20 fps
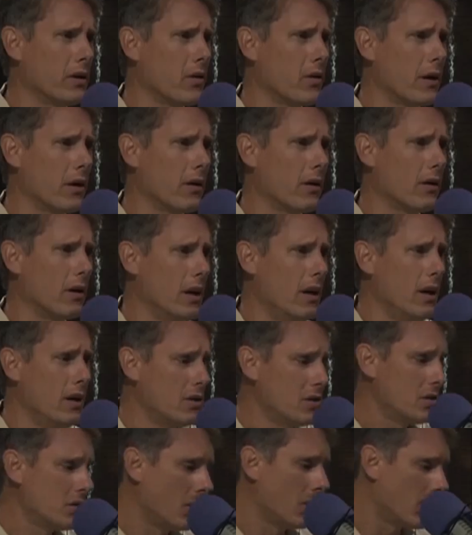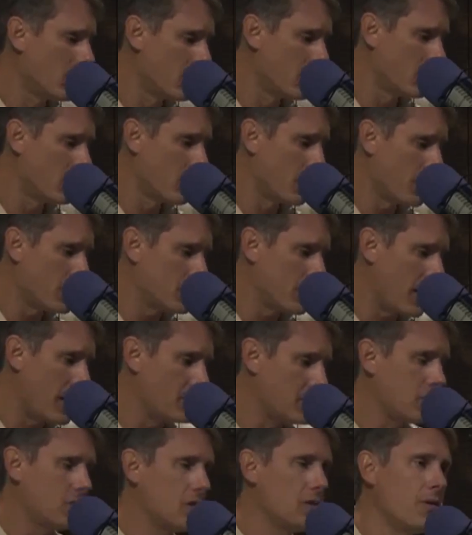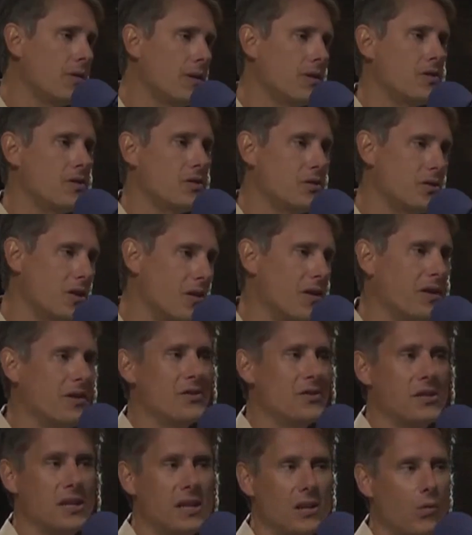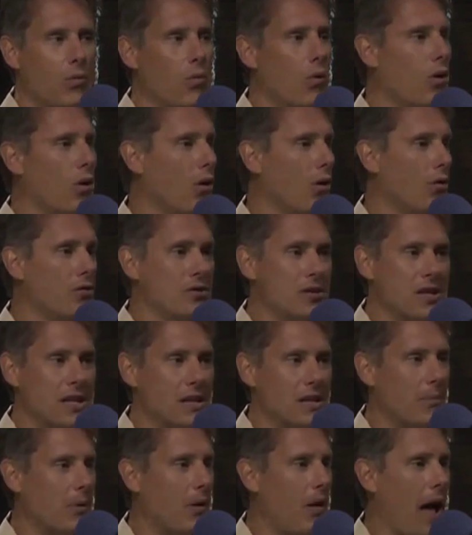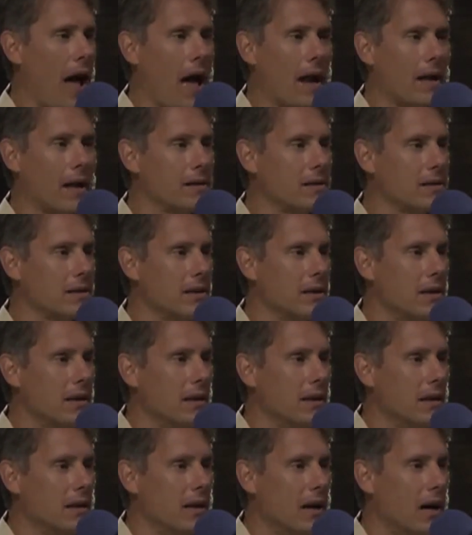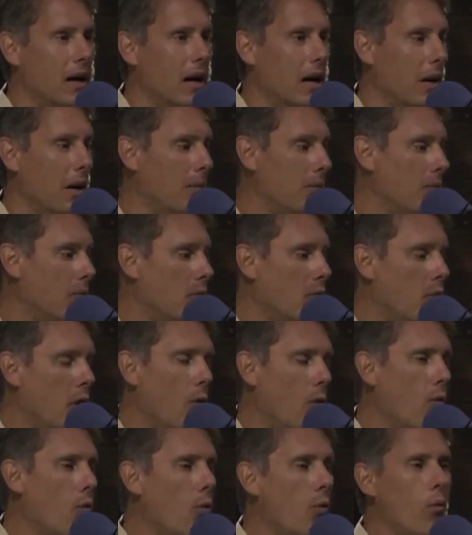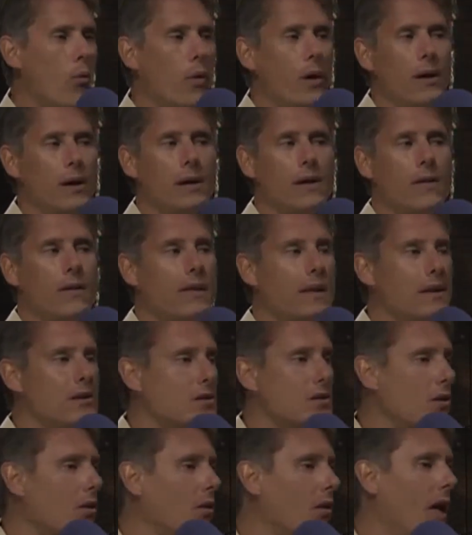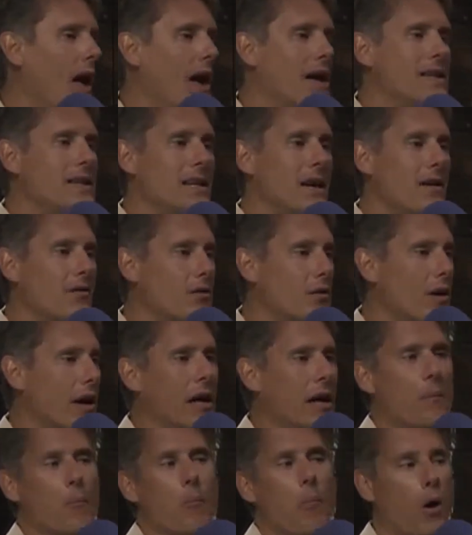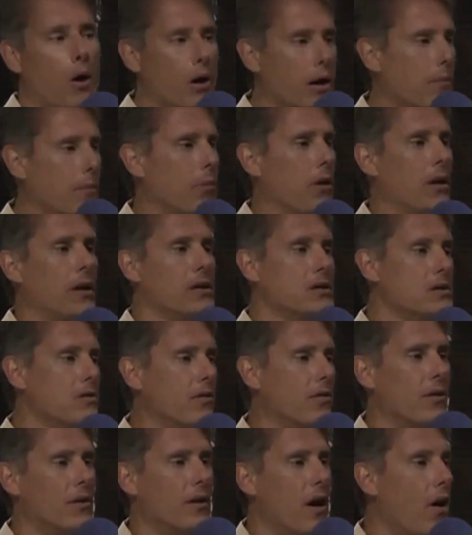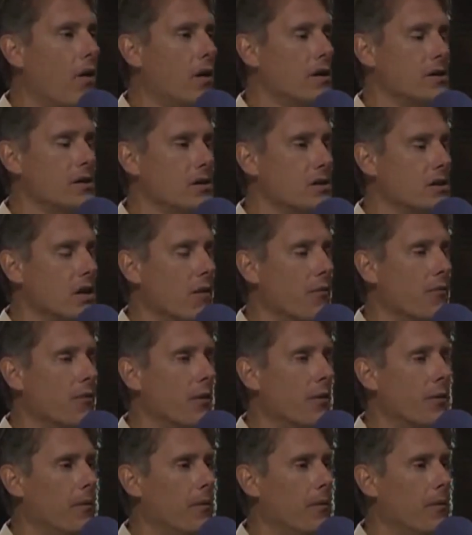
critical. Yeah. So, Roberto, as you're doing this, you're starting to see the world, see the planet. Yes um, yes. w- when did this whole idea of creating a marketplace for artisans come from?